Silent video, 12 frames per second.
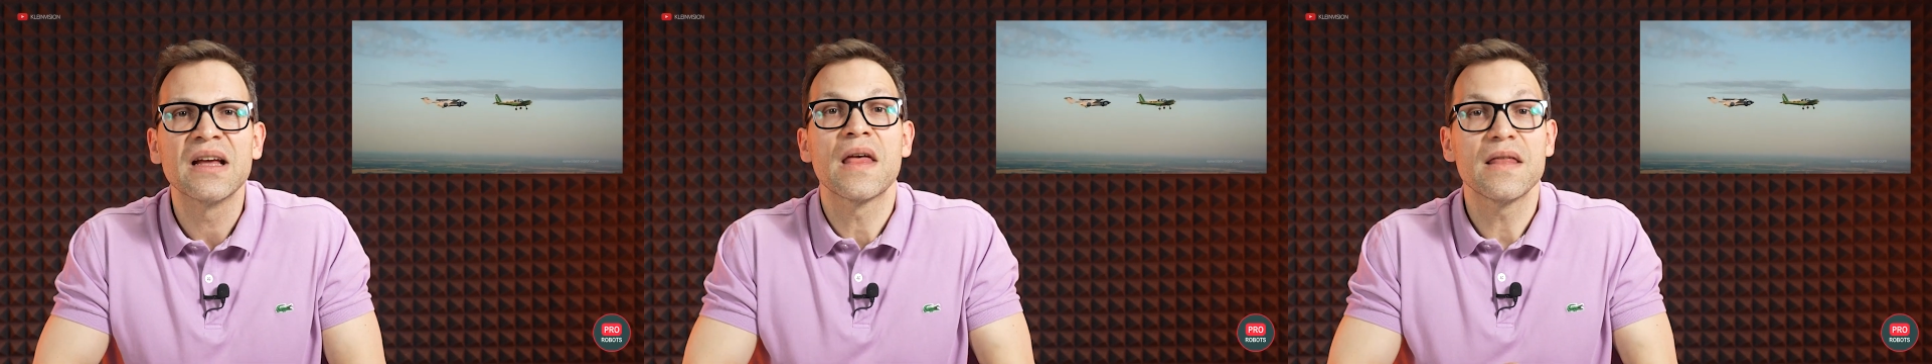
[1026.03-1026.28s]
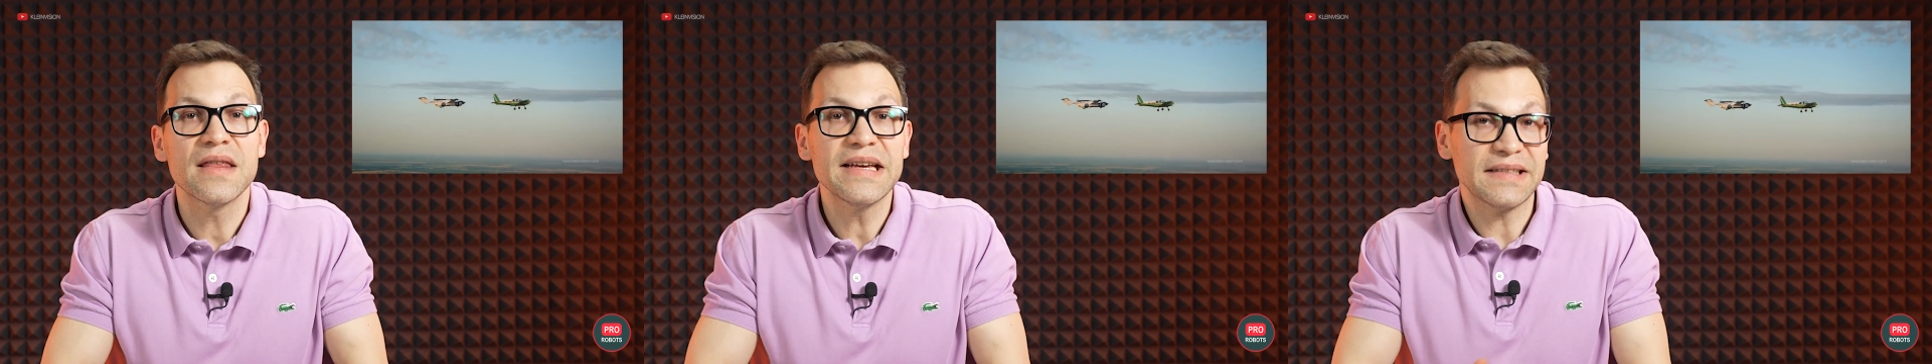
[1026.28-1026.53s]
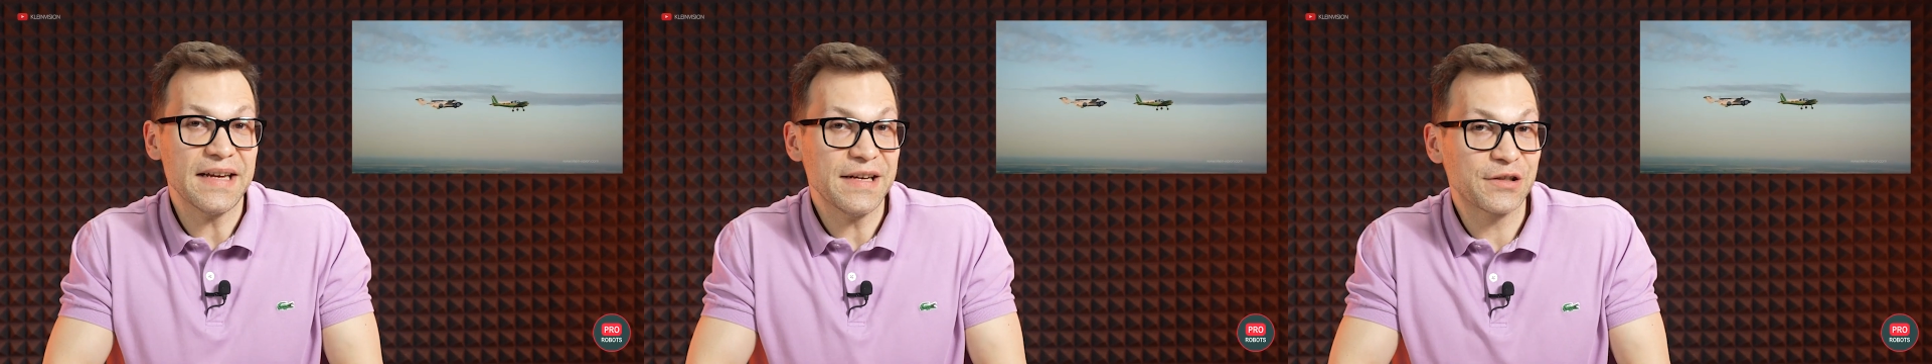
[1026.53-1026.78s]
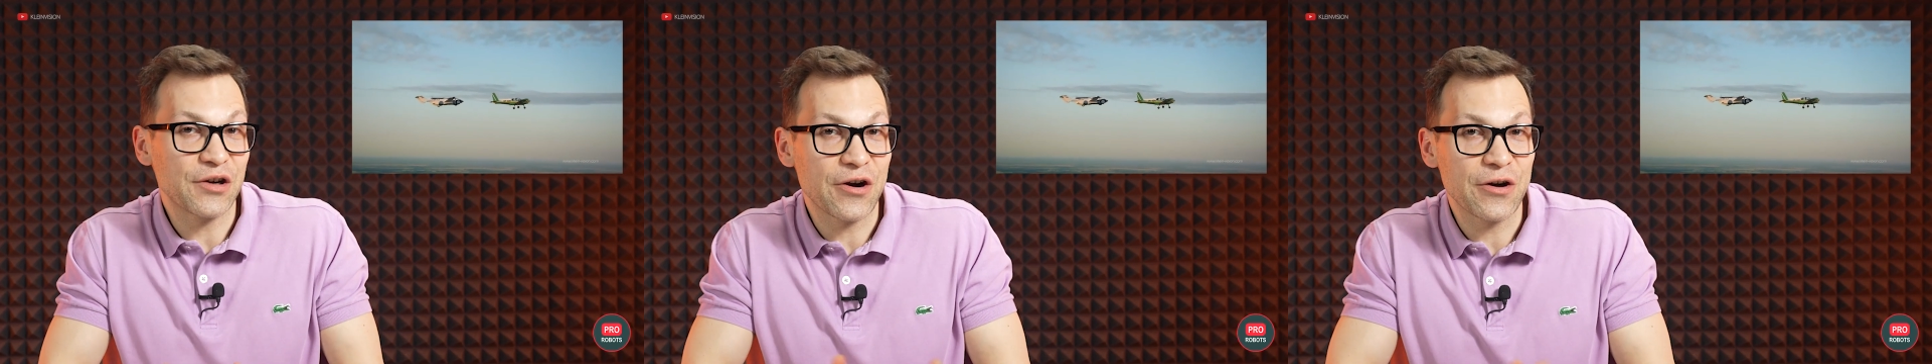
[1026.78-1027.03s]
This,
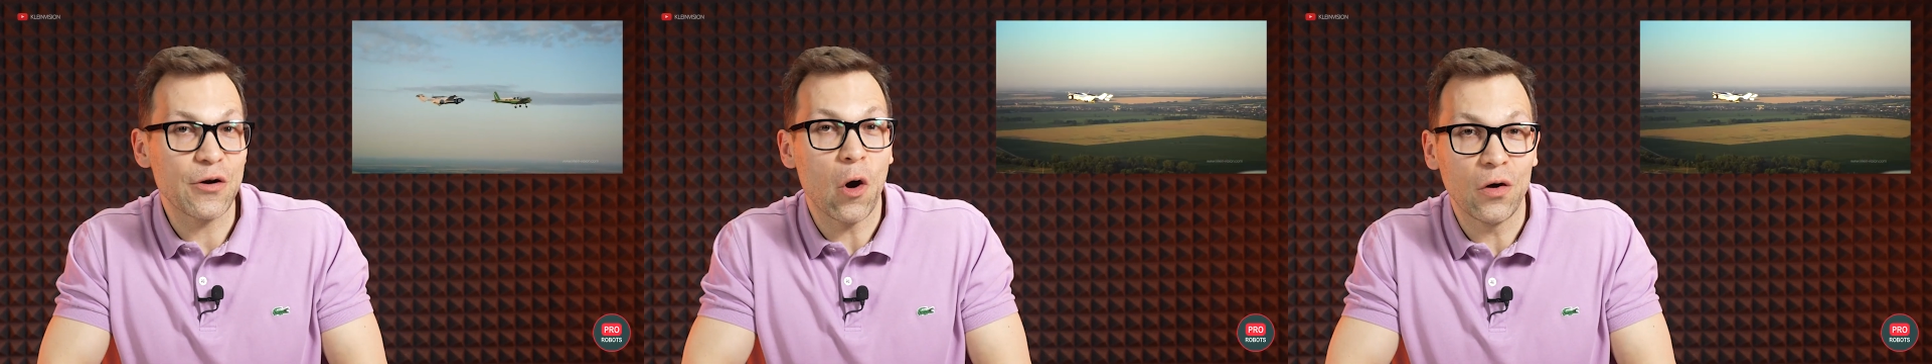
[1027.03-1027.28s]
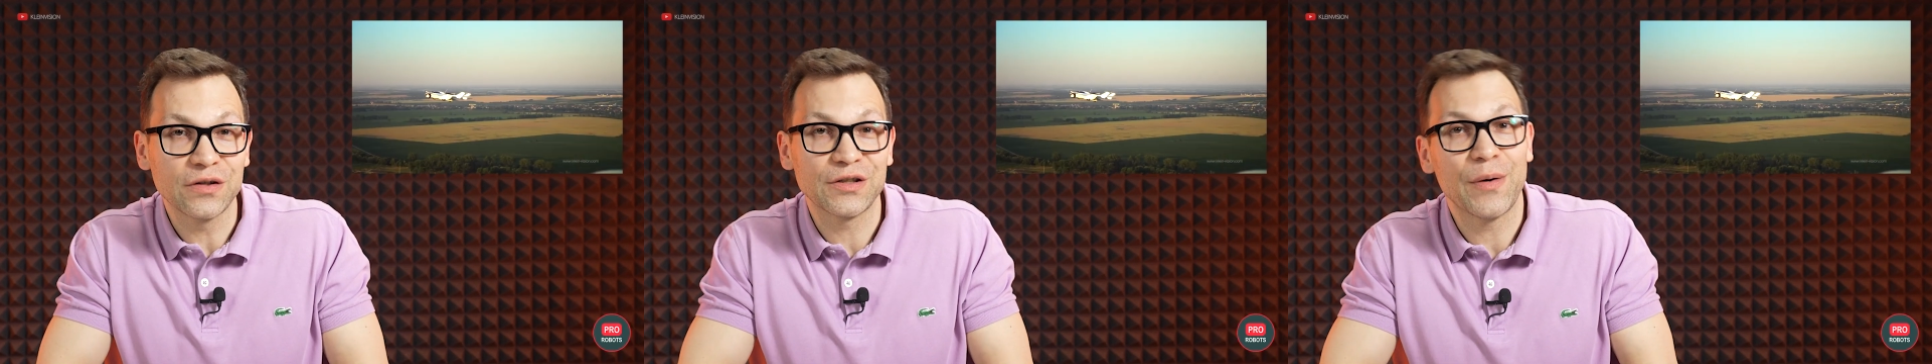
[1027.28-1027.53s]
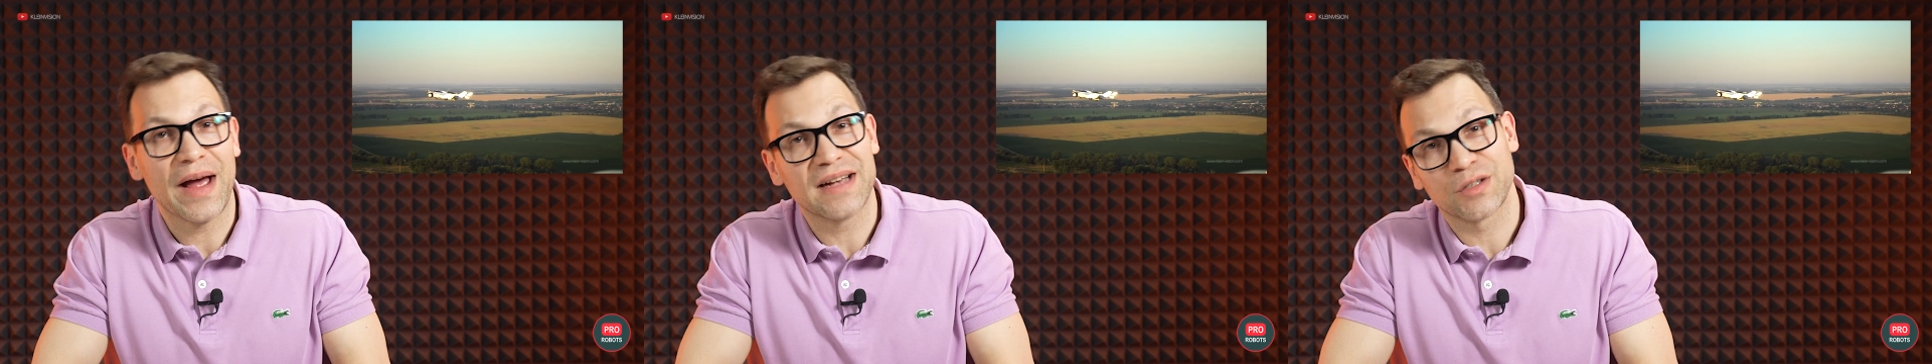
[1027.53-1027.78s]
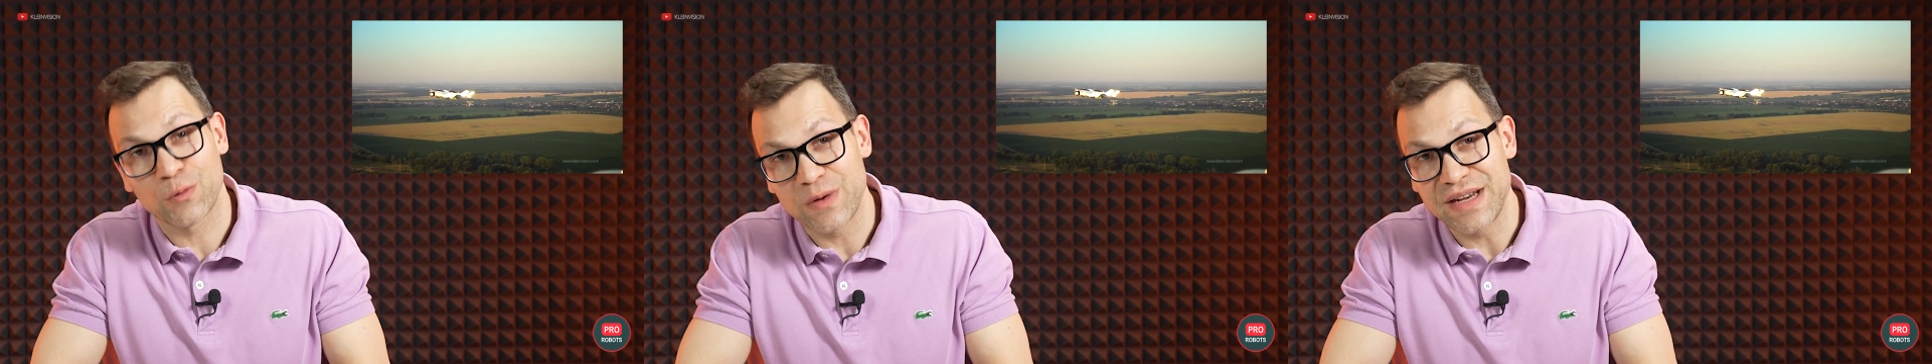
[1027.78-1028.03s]
in turn, also
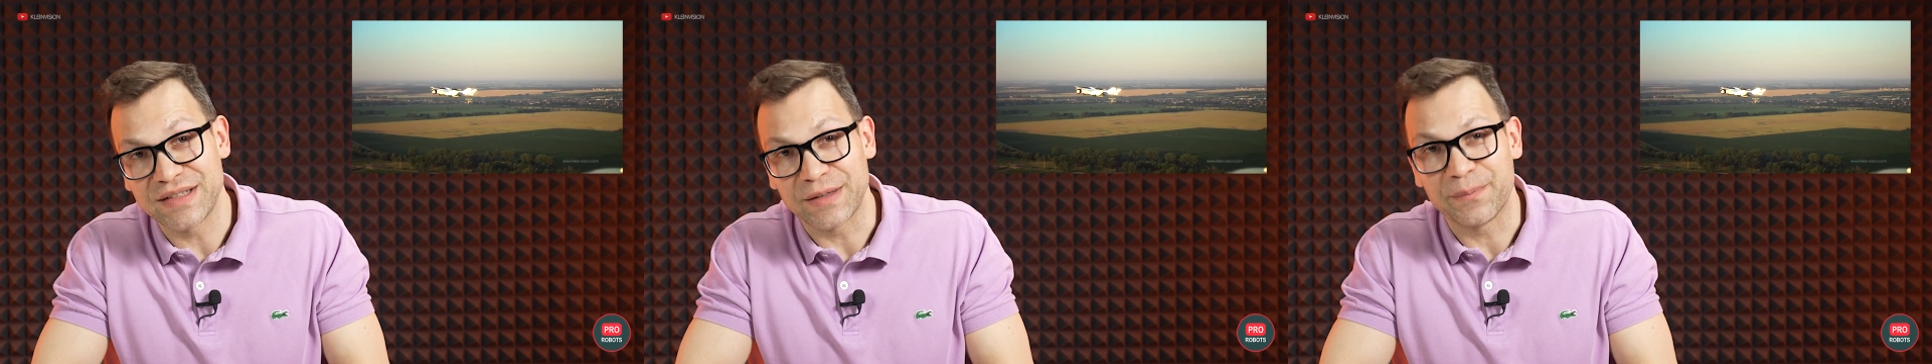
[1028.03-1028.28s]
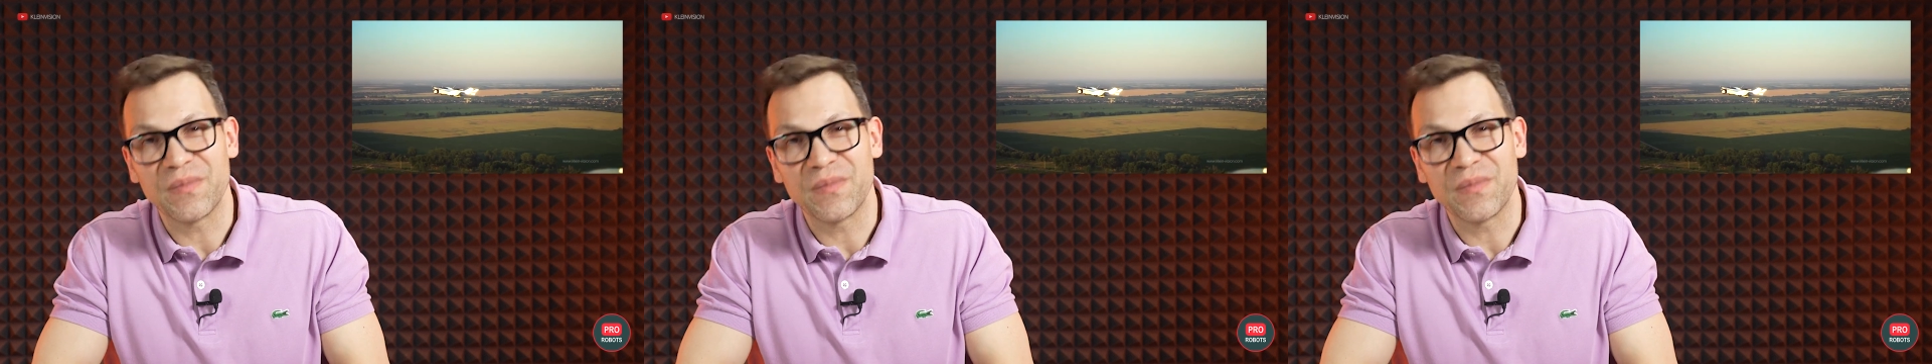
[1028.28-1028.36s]
has a reason.